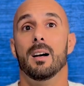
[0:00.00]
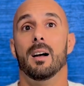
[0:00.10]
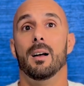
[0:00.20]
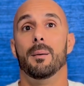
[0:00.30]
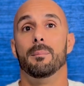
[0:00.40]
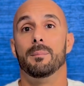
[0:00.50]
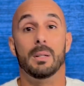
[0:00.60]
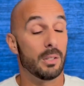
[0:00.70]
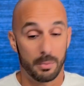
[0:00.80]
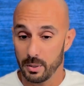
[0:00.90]

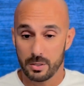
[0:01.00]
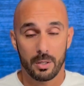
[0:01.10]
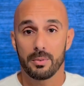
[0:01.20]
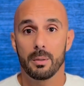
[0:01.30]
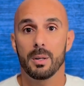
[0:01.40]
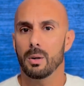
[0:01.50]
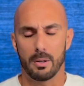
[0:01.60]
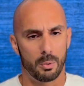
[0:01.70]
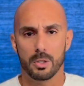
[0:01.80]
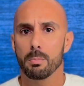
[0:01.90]
Look at yourself in the mirror.
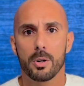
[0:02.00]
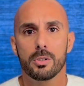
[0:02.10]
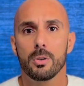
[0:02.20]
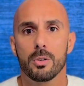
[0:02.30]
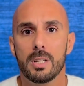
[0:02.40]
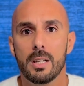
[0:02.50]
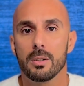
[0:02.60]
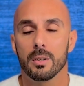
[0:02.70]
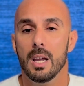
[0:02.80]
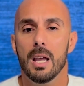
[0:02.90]
When you're brushing your
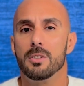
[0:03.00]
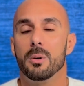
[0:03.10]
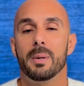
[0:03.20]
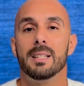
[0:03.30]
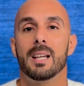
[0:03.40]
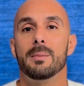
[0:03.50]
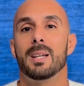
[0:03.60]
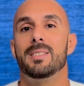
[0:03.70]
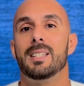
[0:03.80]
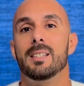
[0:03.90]
teeth, or so many times
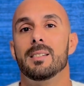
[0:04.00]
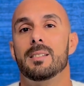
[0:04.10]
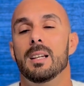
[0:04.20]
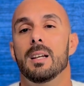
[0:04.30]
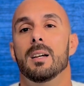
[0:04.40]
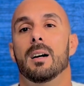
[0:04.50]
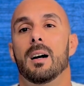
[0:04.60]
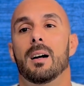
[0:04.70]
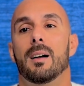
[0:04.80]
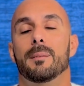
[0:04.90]
I see this.
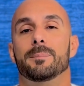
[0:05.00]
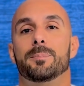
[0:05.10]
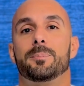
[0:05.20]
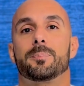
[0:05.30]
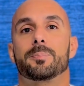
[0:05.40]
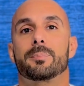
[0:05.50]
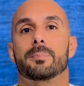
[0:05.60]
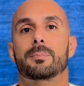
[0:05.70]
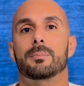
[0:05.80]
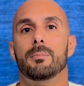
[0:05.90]
And
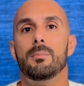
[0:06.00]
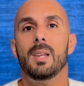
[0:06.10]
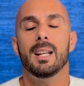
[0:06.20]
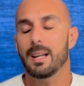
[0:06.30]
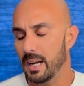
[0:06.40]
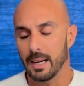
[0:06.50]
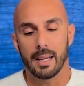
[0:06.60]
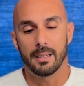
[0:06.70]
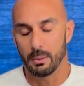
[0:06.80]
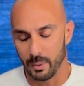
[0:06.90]

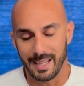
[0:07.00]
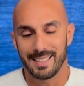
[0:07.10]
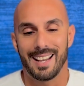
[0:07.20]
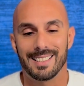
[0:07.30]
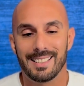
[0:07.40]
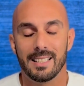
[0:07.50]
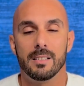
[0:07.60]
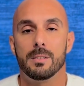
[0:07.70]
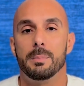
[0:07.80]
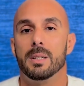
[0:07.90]
when I say I see
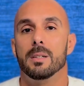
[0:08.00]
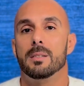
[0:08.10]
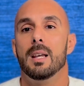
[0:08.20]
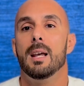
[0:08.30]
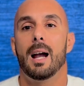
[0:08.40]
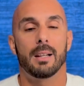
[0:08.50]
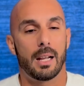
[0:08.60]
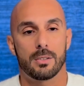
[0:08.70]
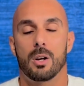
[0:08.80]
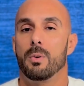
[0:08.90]
this, because
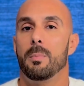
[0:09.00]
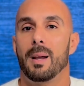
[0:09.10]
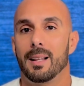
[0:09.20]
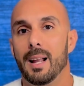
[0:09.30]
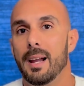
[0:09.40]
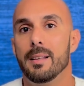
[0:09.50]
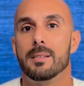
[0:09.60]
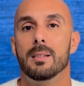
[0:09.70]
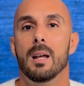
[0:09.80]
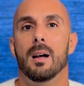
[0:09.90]
I talk with my
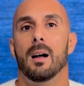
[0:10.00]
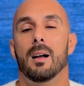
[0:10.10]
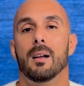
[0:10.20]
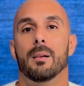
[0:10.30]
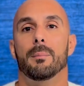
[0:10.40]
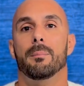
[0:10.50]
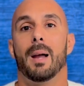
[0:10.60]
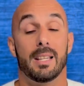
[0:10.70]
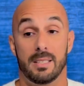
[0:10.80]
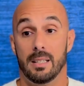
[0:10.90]
clients.
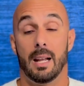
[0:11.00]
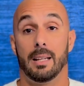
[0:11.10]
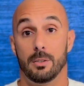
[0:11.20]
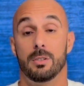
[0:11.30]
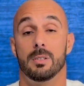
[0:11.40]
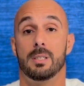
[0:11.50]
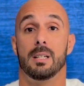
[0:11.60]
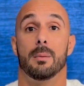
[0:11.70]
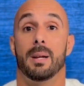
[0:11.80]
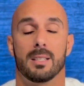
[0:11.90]
I see it. I used to see
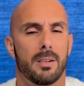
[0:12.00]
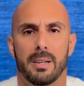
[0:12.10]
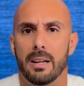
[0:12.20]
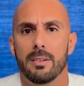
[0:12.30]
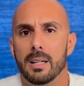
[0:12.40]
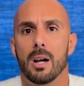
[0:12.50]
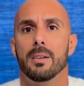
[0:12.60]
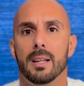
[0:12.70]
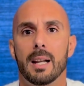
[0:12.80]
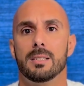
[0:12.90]
it in myself, and every now
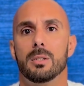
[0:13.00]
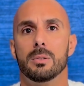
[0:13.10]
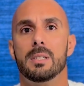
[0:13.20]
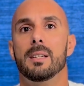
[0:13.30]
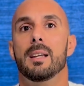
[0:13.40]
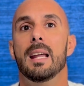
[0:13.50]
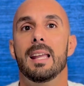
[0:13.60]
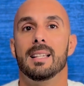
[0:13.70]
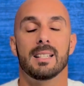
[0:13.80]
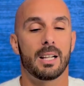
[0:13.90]
and then I still see it.
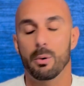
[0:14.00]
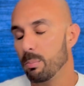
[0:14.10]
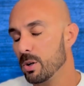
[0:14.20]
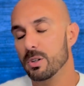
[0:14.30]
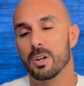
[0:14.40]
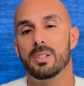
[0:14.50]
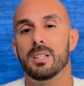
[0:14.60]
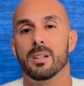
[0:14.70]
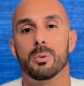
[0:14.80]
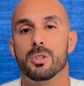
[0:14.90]
Is that like we're brushing our
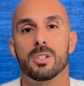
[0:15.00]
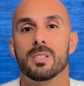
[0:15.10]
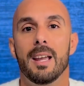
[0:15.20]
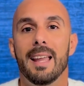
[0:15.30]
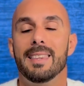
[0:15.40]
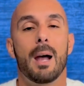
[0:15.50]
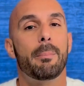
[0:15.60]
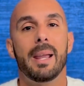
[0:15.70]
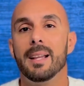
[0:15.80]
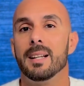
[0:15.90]
teeth and we're just
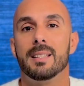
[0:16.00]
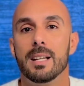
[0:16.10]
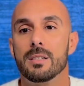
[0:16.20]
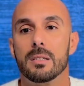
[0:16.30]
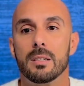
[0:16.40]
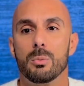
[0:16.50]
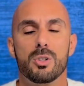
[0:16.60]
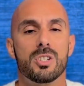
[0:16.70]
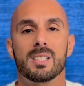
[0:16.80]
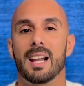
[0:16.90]
not paying attention. We're
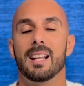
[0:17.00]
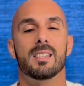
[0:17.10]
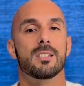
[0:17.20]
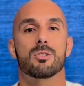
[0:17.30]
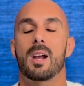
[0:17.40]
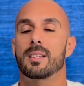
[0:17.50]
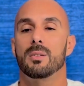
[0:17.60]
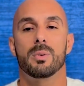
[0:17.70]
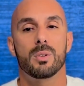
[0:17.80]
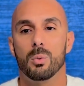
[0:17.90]
just kind of
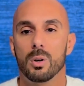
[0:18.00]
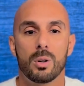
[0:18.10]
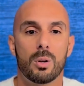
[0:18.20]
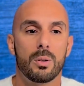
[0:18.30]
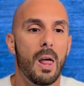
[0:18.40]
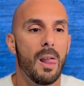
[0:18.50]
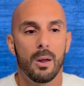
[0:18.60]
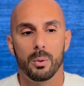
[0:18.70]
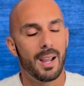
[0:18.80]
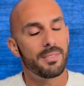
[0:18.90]
distracted with the world.
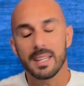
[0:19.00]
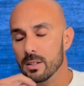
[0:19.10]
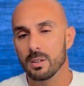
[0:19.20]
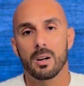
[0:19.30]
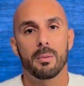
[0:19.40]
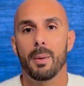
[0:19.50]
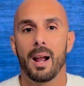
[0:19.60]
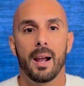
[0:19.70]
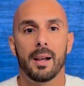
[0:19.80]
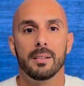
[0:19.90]
We have things on our
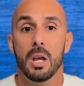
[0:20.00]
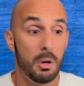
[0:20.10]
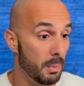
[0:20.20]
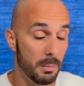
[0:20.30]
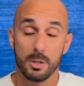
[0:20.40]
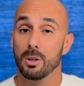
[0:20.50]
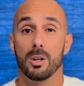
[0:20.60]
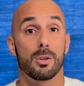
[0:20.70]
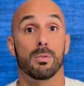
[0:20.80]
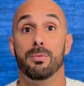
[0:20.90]
mind. Maybe you're
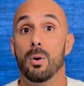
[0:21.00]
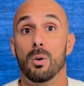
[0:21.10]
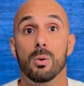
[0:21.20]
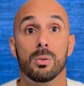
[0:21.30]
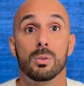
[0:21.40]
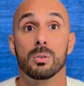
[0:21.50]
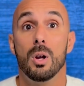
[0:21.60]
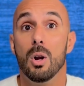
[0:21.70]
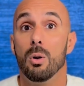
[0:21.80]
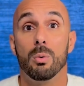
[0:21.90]
on your phone
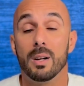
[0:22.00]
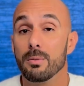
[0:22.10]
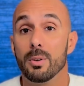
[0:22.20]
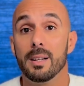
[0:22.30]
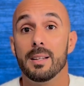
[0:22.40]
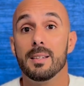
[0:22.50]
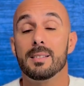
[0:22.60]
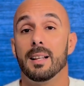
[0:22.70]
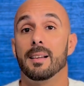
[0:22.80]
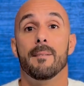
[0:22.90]
or whatever it
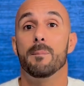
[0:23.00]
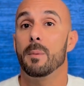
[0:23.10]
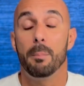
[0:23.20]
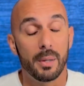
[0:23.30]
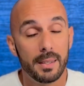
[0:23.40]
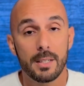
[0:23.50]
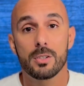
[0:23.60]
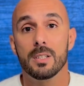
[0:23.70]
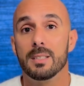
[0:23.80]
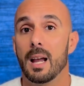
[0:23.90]
is. Like put that
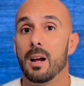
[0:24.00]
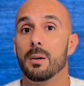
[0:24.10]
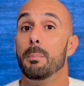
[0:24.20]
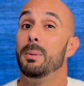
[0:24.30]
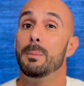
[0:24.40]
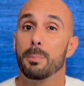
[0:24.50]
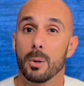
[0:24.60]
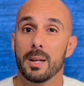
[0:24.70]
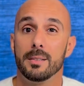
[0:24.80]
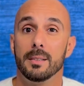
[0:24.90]
shit down. Be
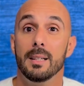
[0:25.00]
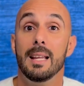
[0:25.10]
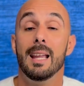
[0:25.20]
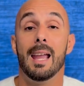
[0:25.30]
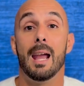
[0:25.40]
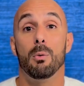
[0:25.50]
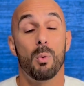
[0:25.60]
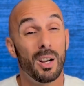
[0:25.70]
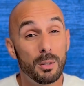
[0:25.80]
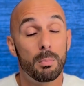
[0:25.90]
present. And
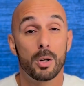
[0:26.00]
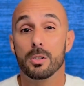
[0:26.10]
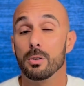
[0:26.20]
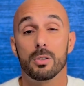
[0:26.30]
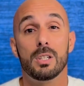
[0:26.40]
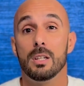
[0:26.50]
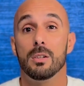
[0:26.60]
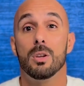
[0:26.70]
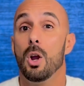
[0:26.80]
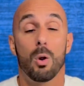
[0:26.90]
while you're brushing your
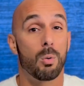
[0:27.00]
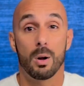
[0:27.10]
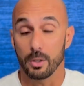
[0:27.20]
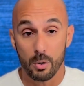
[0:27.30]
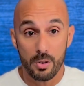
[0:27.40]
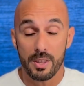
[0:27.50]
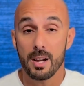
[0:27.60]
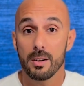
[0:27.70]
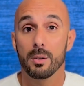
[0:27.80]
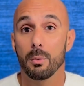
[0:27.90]
teeth, or while you're
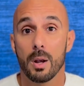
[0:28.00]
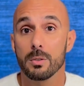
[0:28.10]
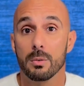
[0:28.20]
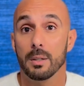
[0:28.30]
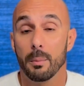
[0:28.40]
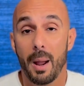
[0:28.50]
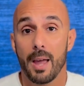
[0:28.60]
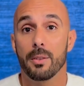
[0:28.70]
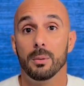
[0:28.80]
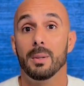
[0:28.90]
there in the
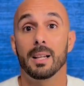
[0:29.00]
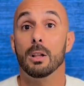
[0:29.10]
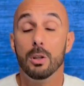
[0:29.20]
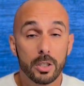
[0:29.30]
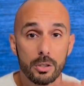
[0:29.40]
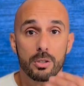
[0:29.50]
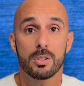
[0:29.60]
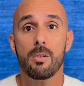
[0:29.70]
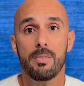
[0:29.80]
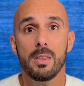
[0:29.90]
bathroom, like look at
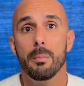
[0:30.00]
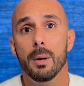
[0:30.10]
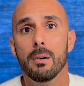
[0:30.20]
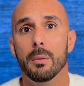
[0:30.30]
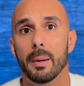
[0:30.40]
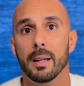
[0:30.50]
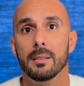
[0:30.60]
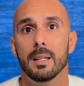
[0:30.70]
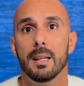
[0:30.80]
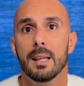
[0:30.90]
yourself in the mirror, man,
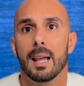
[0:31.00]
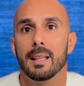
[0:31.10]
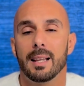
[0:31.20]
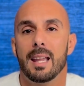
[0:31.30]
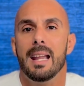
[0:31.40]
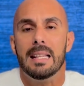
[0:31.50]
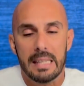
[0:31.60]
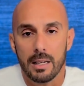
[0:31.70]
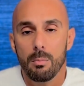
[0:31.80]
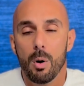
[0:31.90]
and like
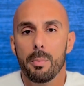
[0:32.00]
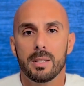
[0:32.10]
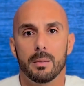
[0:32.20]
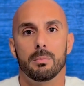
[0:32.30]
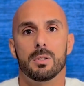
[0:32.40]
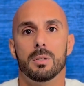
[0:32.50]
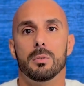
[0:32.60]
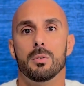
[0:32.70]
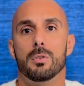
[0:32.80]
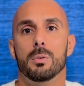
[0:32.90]
take a moment
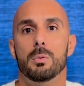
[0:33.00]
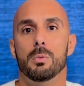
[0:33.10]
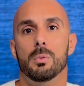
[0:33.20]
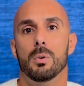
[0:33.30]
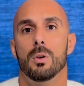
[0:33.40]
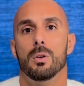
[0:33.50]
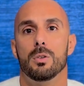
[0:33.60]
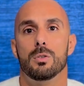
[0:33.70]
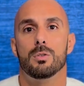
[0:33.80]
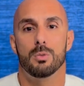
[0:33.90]
to
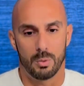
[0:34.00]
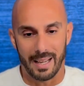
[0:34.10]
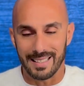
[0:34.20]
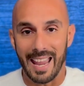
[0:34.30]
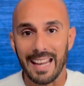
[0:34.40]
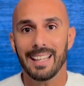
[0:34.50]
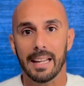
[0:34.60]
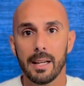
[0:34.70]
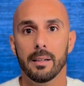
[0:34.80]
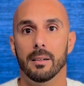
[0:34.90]
like take it
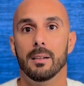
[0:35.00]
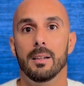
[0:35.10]
in,